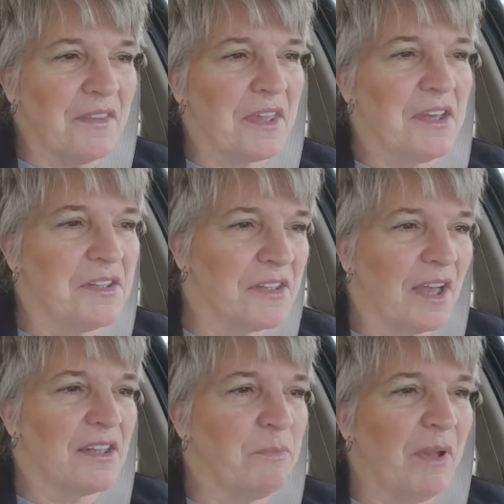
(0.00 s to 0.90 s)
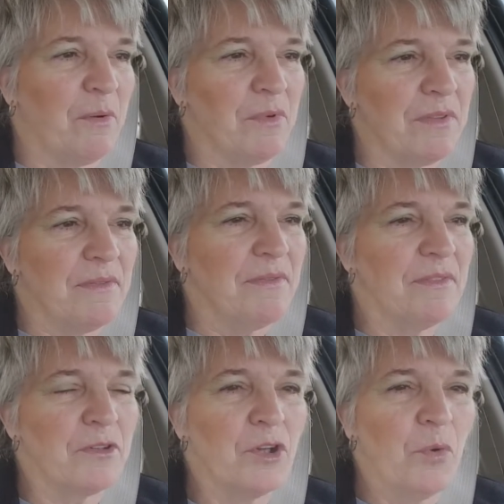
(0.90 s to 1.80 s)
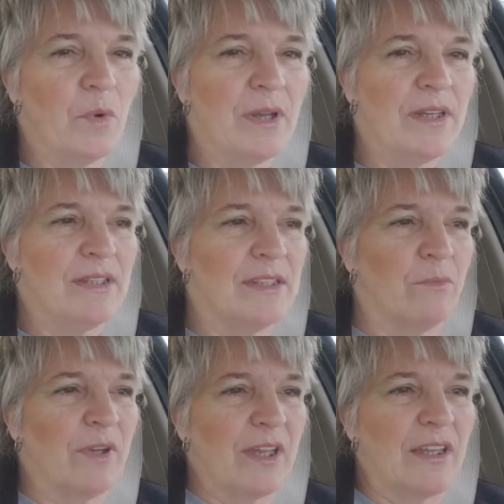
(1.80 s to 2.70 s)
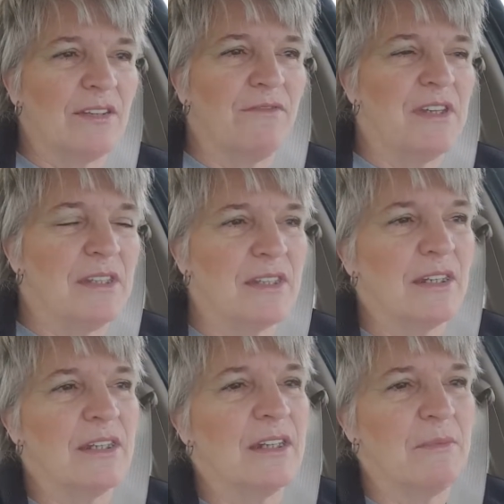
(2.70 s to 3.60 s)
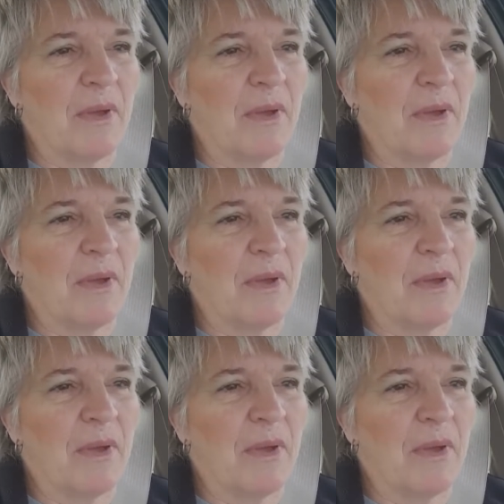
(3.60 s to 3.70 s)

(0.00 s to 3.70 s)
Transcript: The kids got to play with their toys and we got to visit,